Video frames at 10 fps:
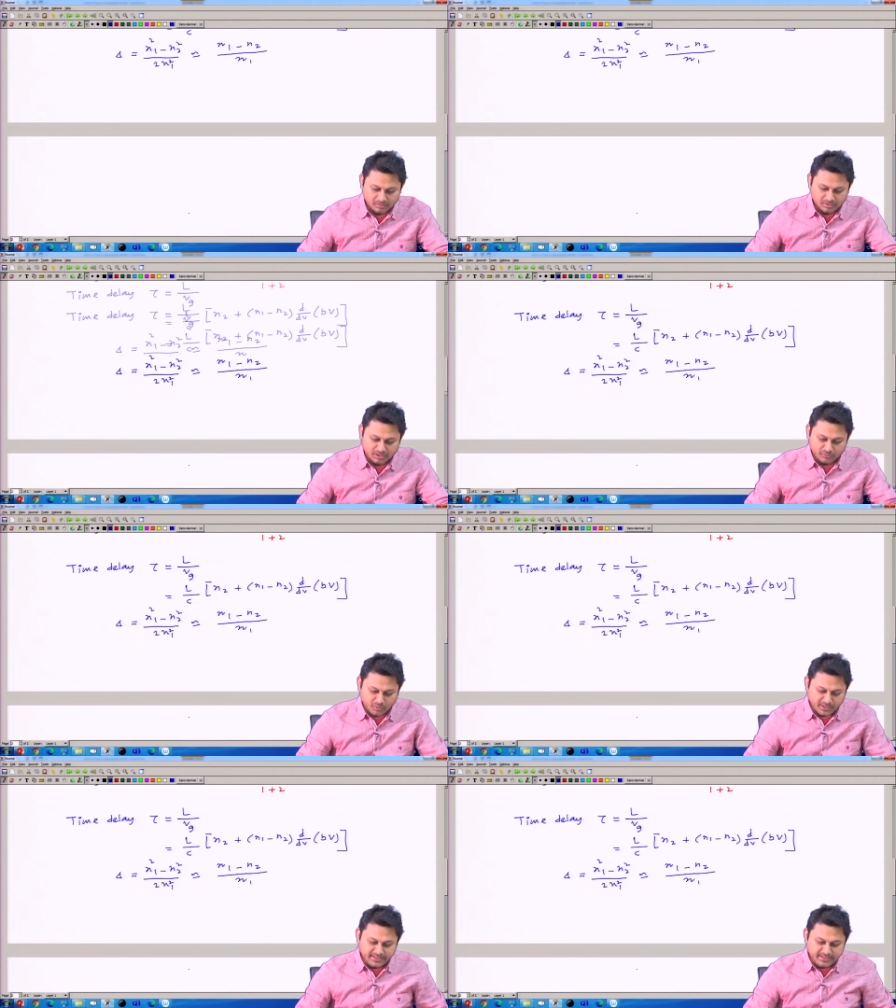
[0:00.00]
the
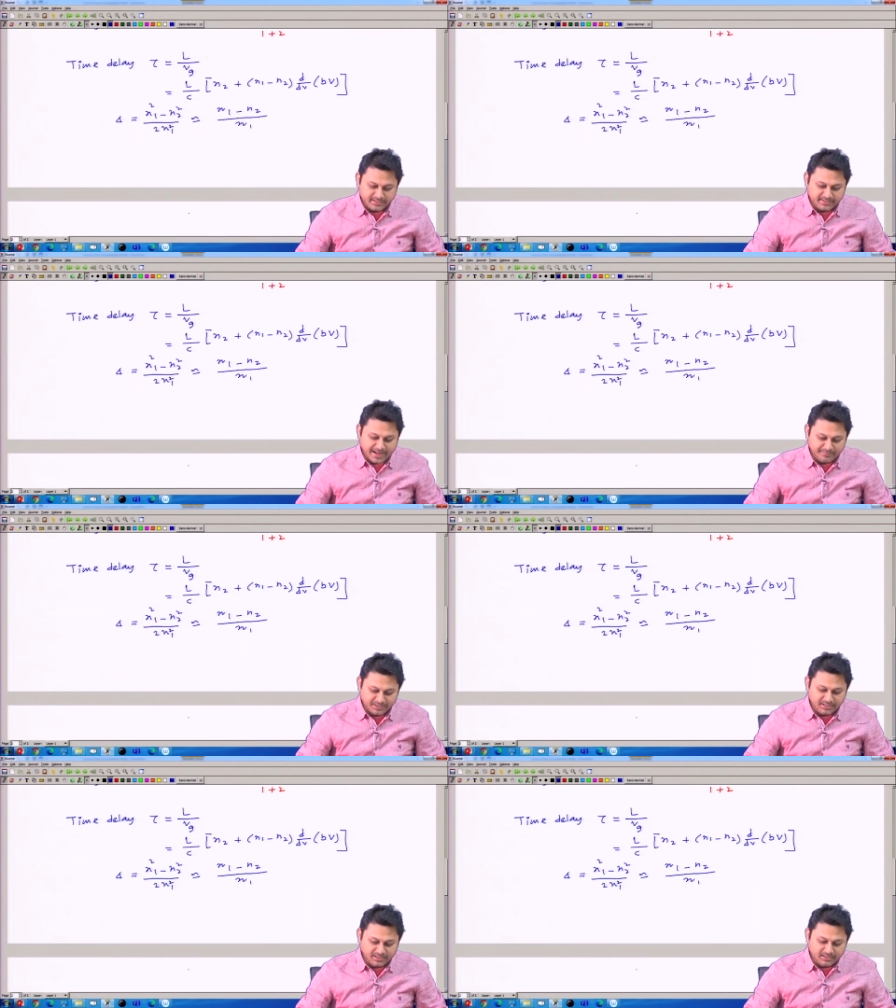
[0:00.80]
quantity
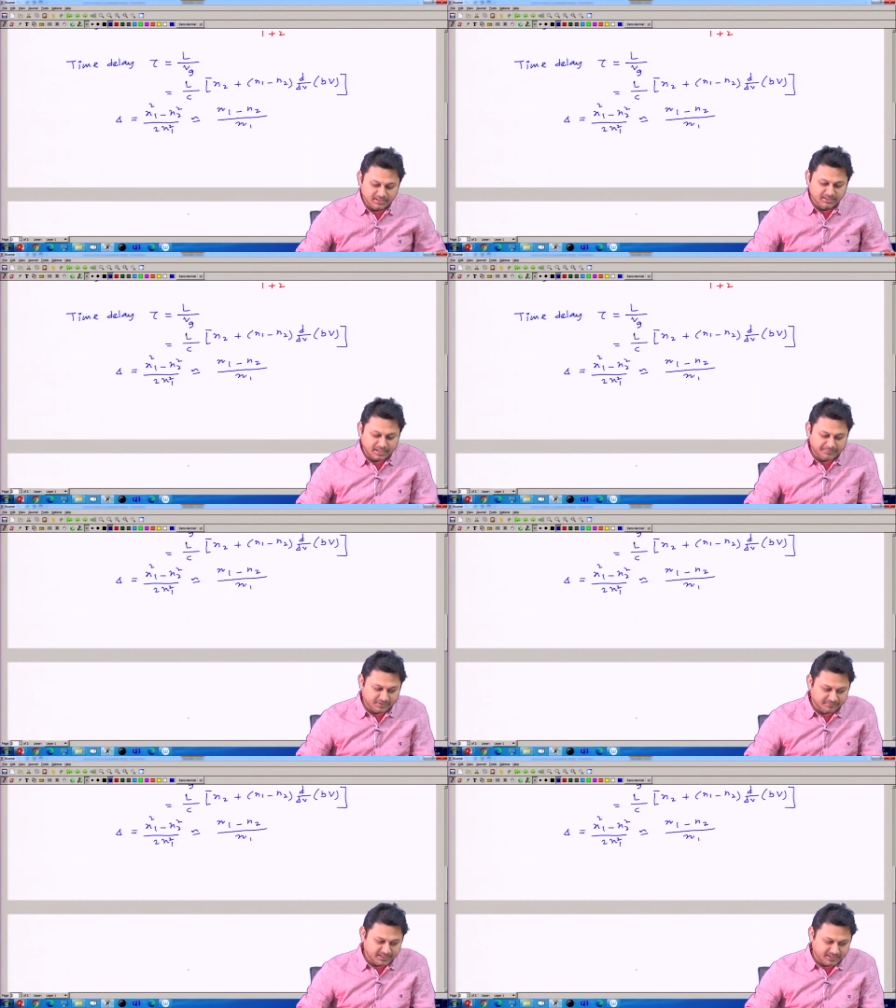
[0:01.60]
time delay in
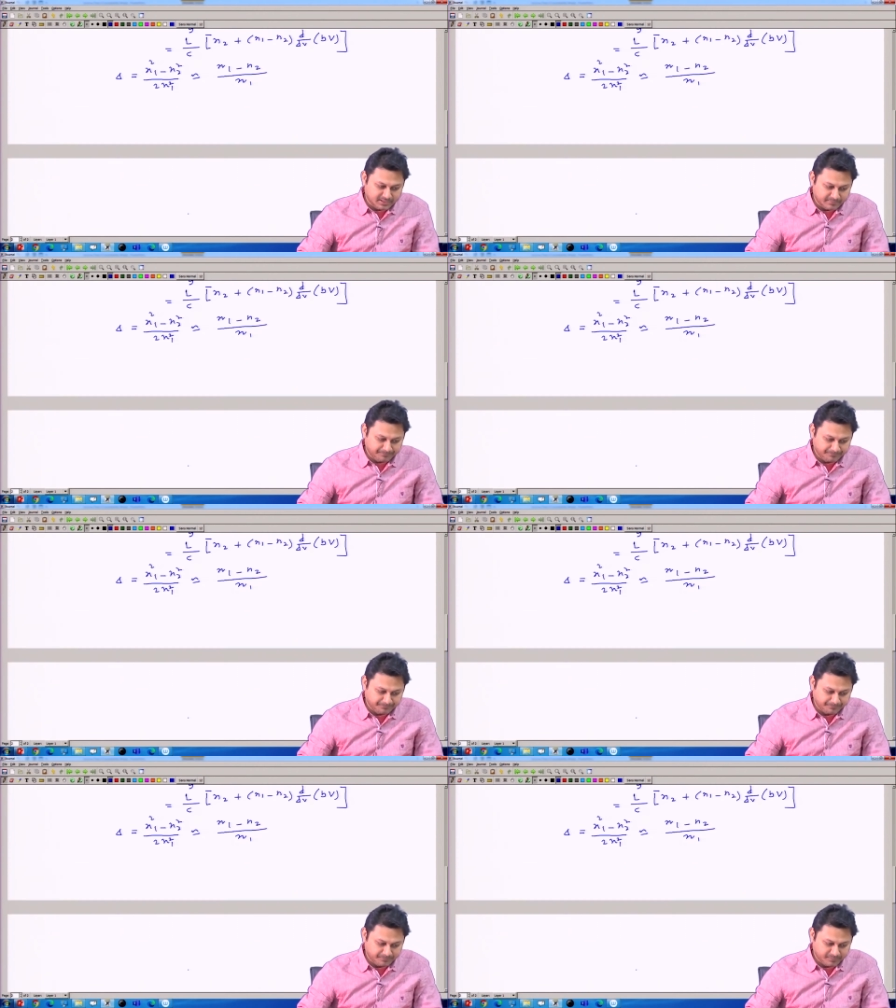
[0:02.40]
terms of delta.
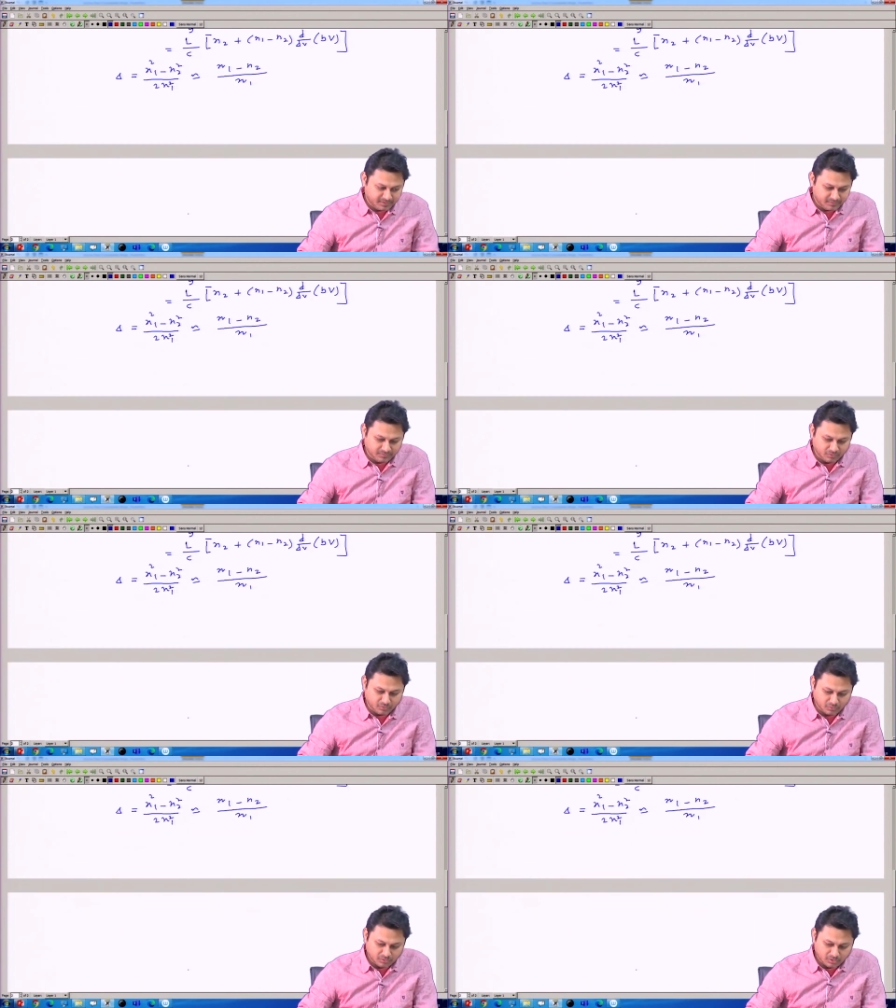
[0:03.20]

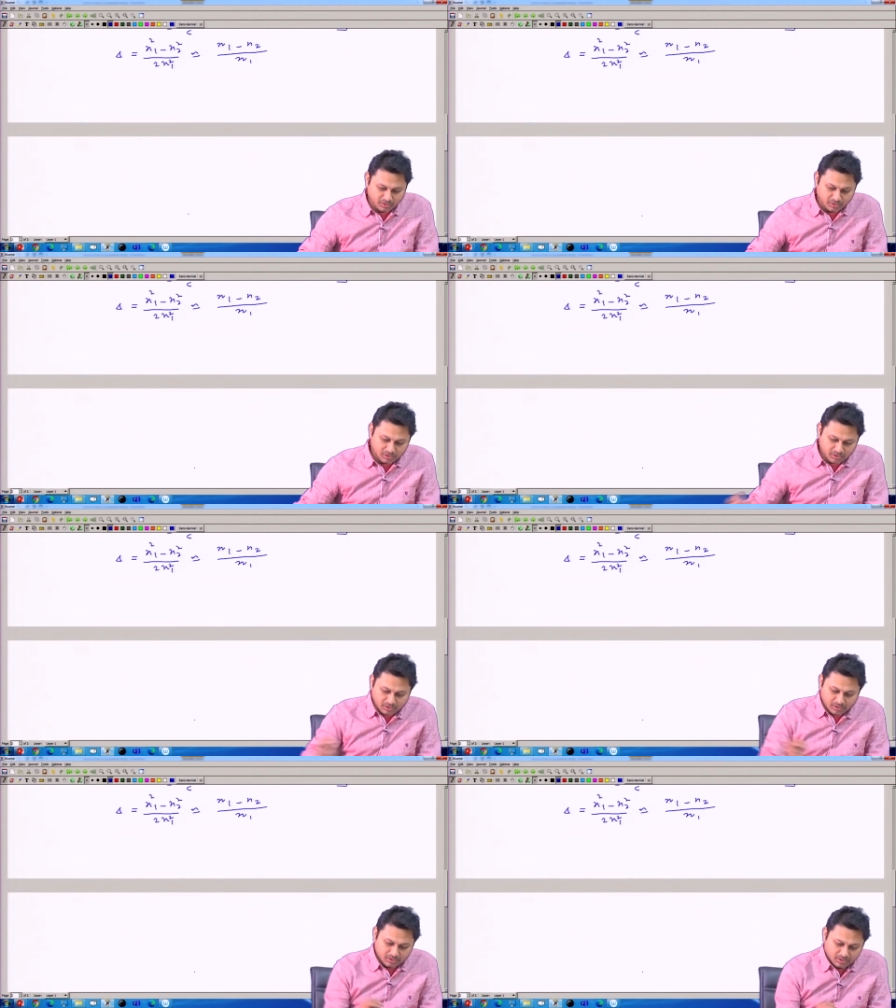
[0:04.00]
So,
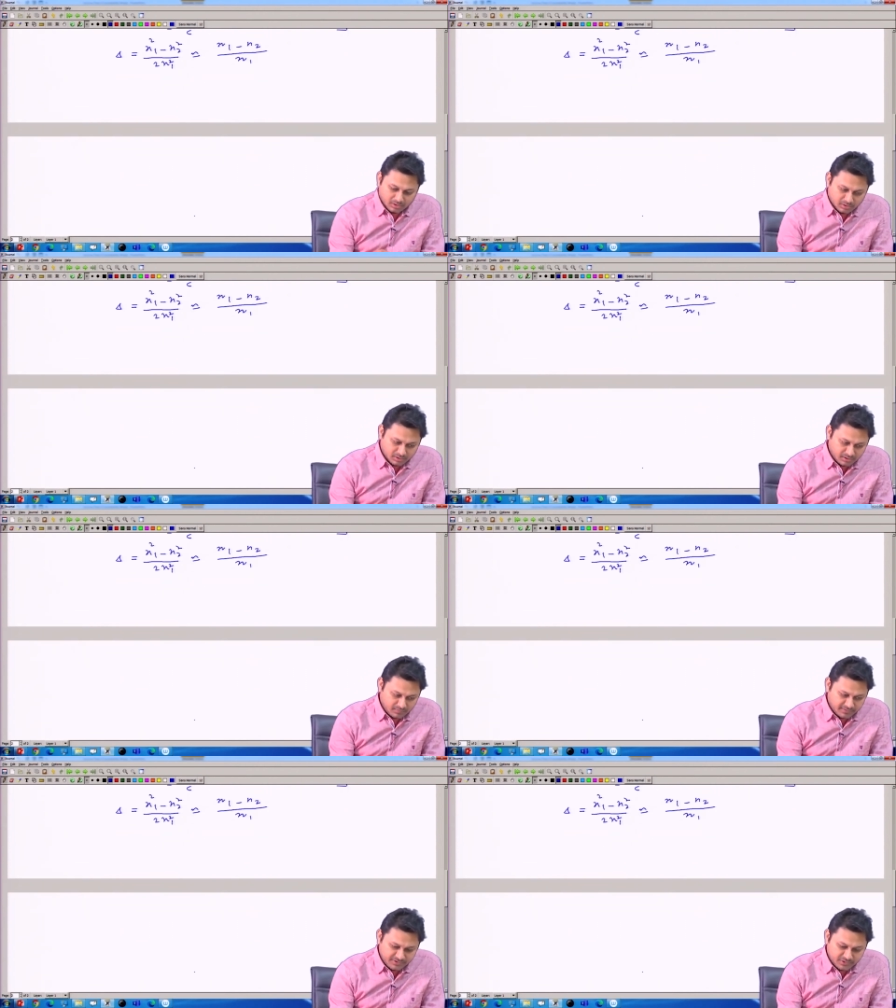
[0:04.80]

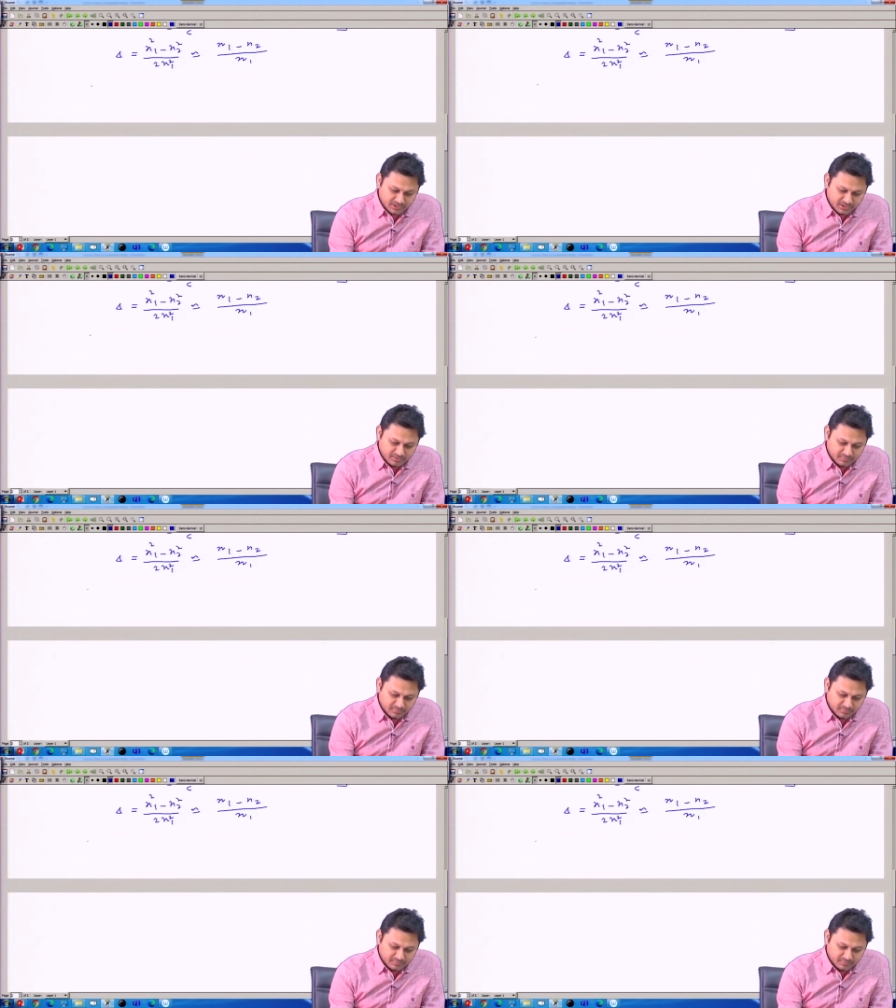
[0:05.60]
eventually